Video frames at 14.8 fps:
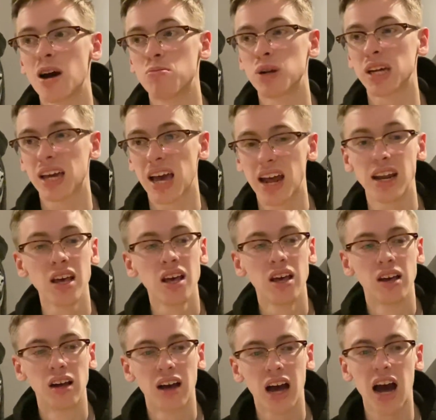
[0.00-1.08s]
But again,
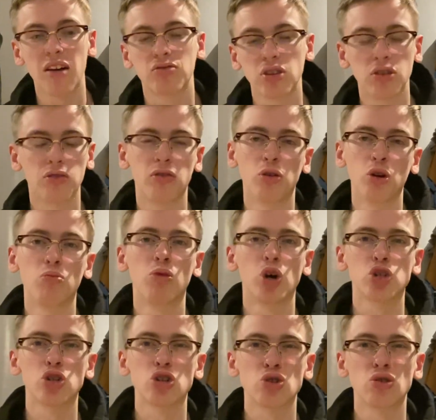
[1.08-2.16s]
after the Fulham loss
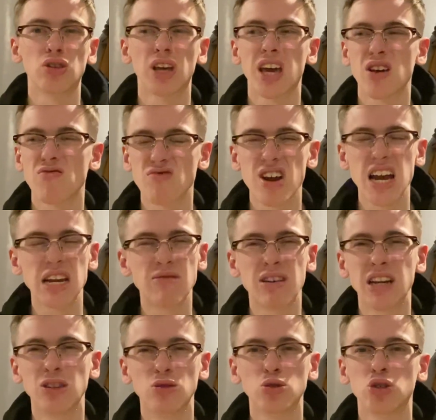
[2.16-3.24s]
on Sunday, it really
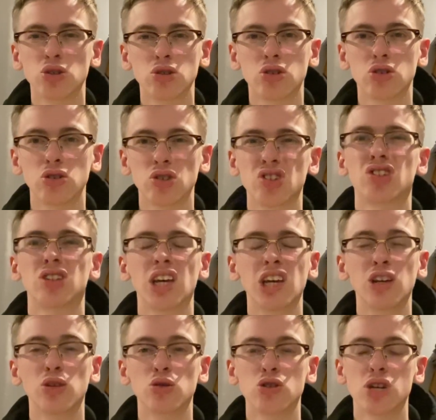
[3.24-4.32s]
does just sting,
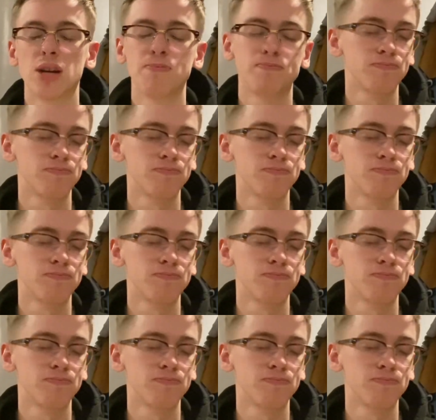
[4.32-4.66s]
doesn't it?